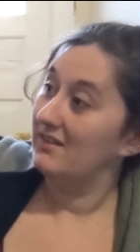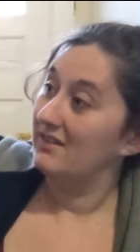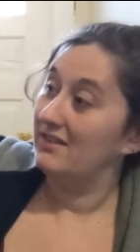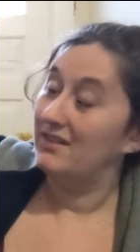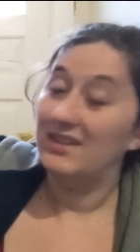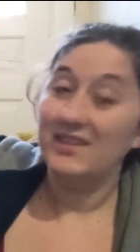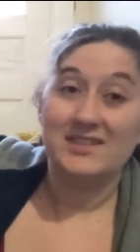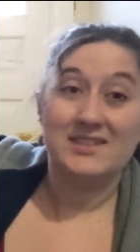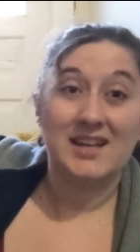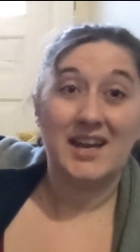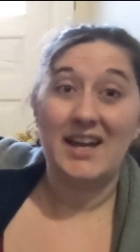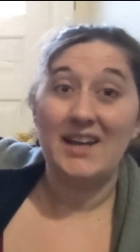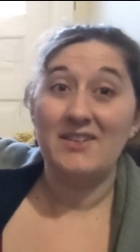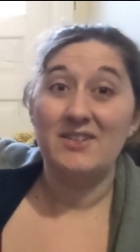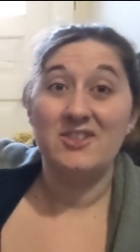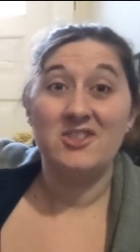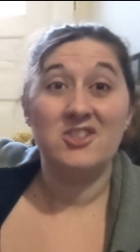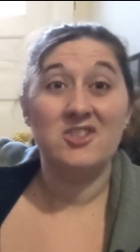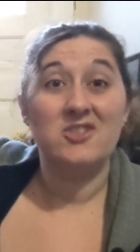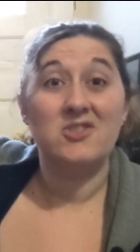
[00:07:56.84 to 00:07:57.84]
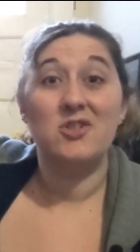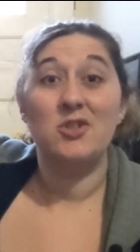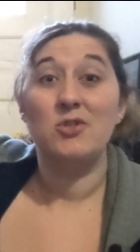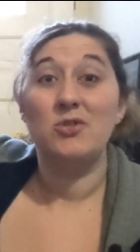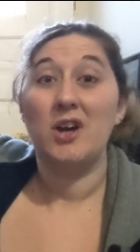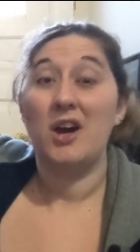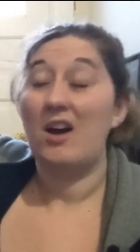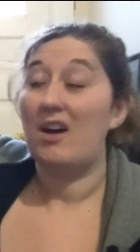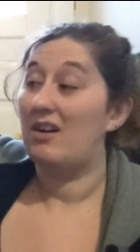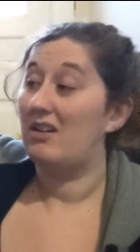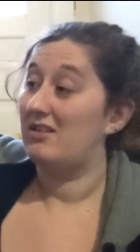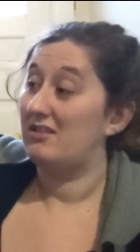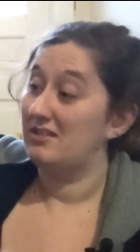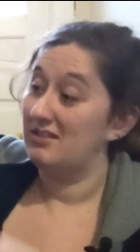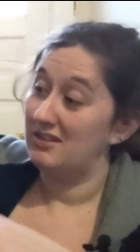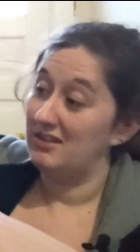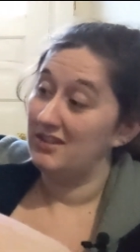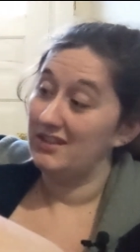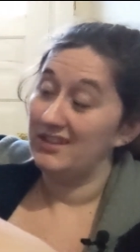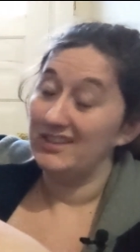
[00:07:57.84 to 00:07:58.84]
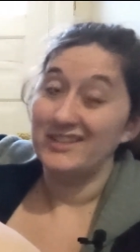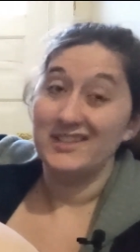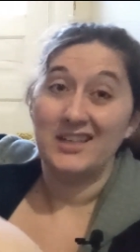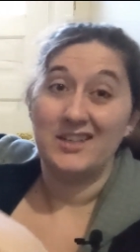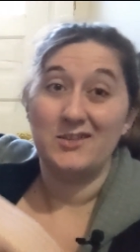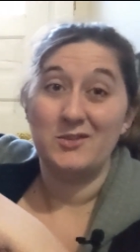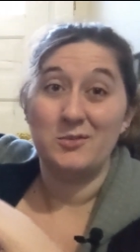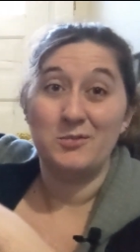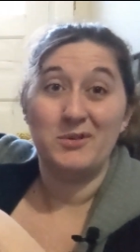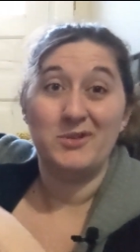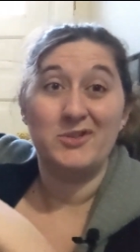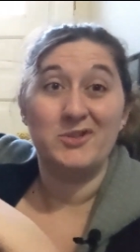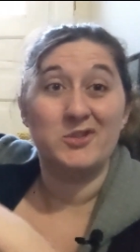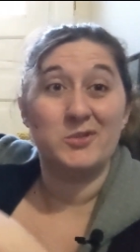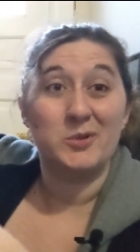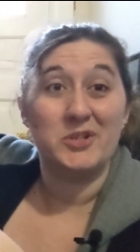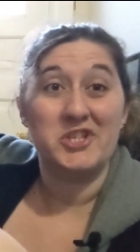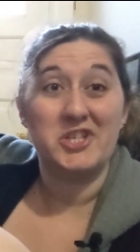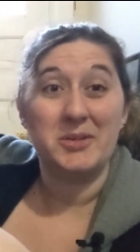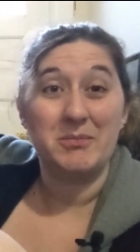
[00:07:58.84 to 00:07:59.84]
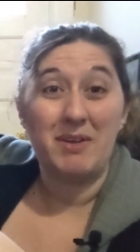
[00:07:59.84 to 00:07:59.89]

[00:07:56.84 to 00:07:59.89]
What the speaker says: This guy was just too tall. He's got too much squishy